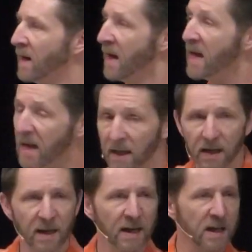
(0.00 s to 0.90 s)

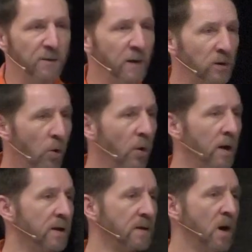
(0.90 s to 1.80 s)
He is
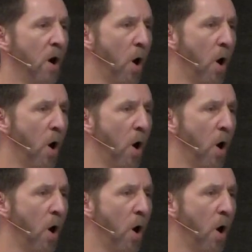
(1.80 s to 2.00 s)
victorious